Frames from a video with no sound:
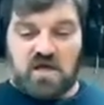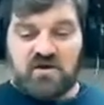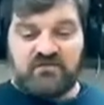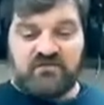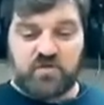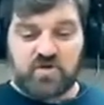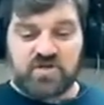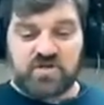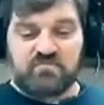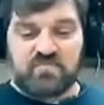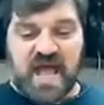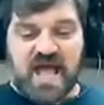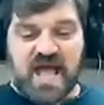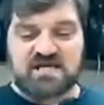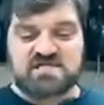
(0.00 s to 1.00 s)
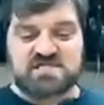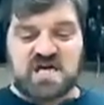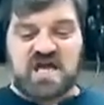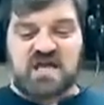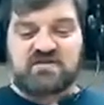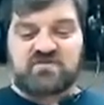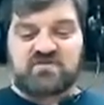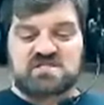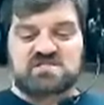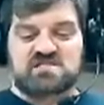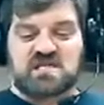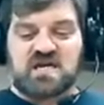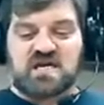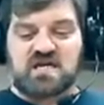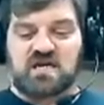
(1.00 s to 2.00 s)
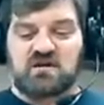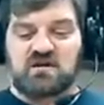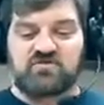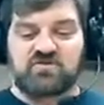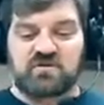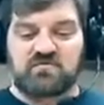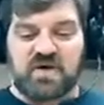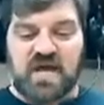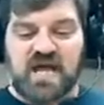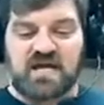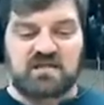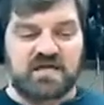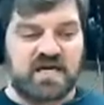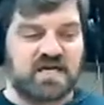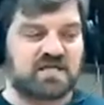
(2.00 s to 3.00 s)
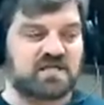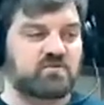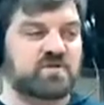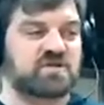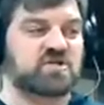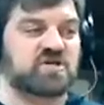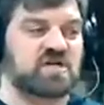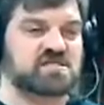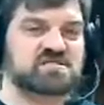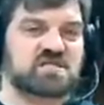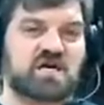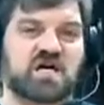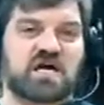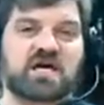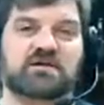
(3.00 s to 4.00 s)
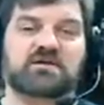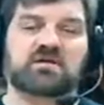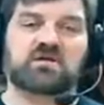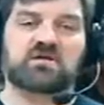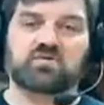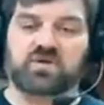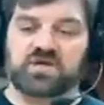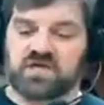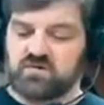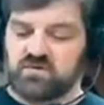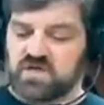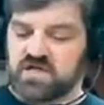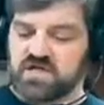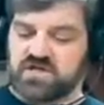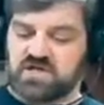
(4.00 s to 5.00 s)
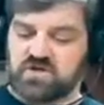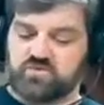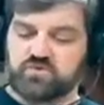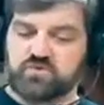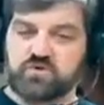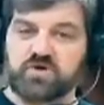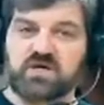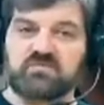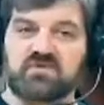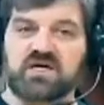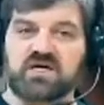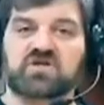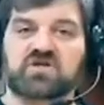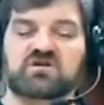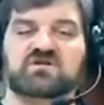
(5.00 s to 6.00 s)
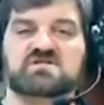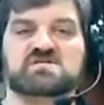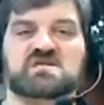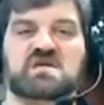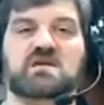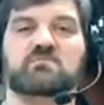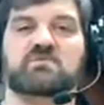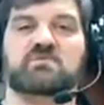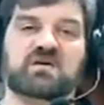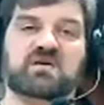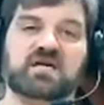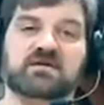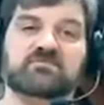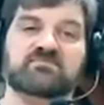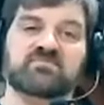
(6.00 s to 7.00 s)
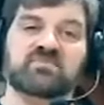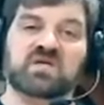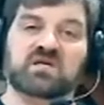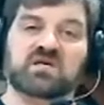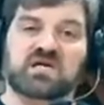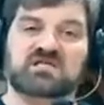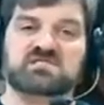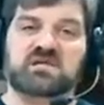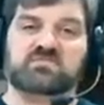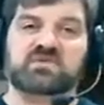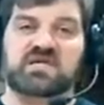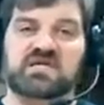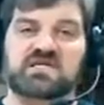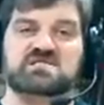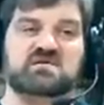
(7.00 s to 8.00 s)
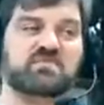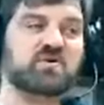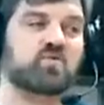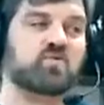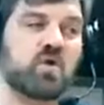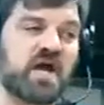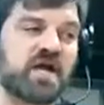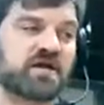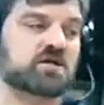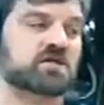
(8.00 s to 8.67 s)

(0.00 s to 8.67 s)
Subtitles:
For the back side of this thing, for the back leg that we just cut, we're going to want to do pretty much the same thing, except it needs to be wider,